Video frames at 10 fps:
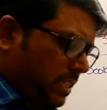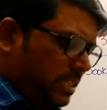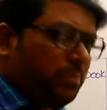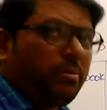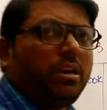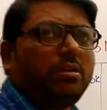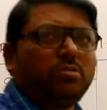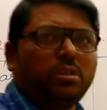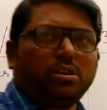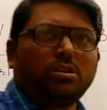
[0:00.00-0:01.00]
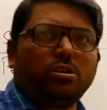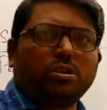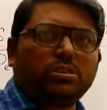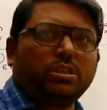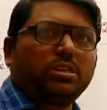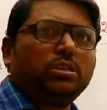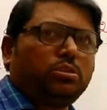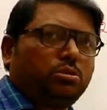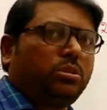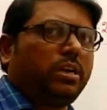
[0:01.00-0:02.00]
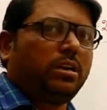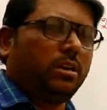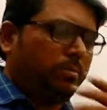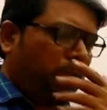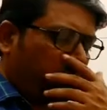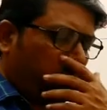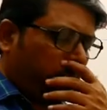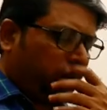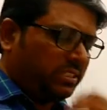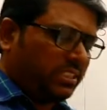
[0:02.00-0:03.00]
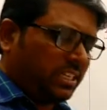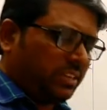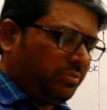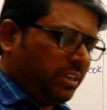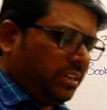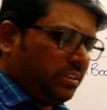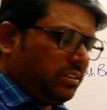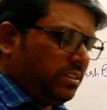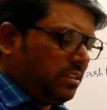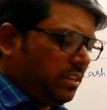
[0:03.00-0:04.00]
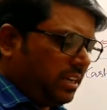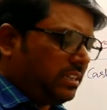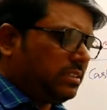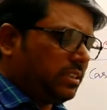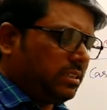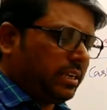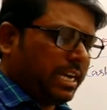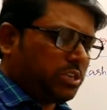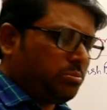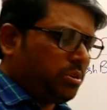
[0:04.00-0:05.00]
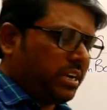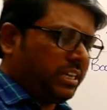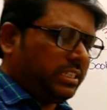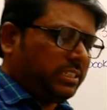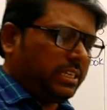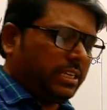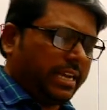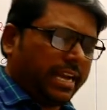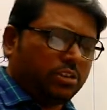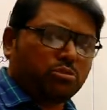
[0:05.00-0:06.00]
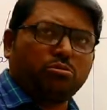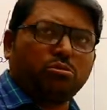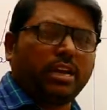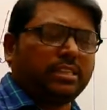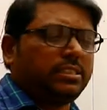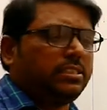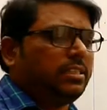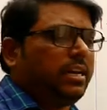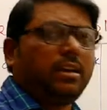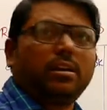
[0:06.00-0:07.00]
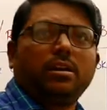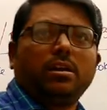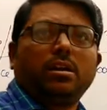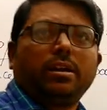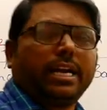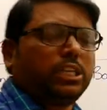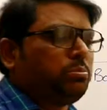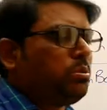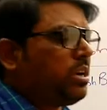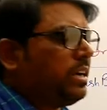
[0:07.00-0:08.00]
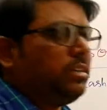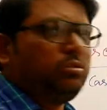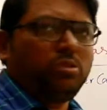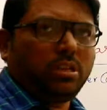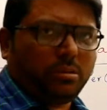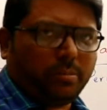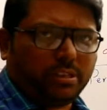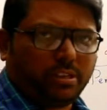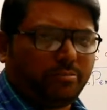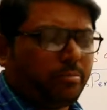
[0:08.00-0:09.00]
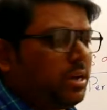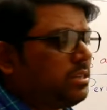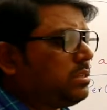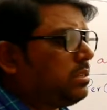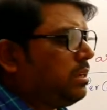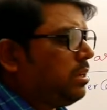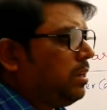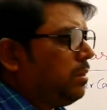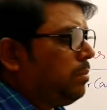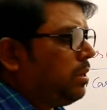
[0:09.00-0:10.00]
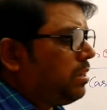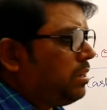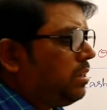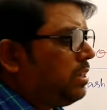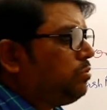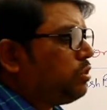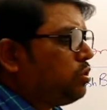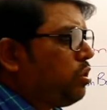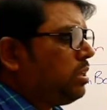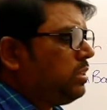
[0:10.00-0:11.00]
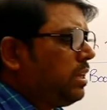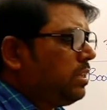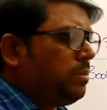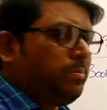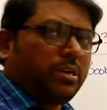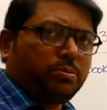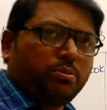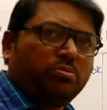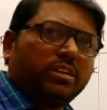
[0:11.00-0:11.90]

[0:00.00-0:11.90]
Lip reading: Similarly, we can cross check issued and but not presented if any. Let us check the cash book credit side. Cash 2 lakhs is there, cash book credit during the month of March, but it was not there in the passbook.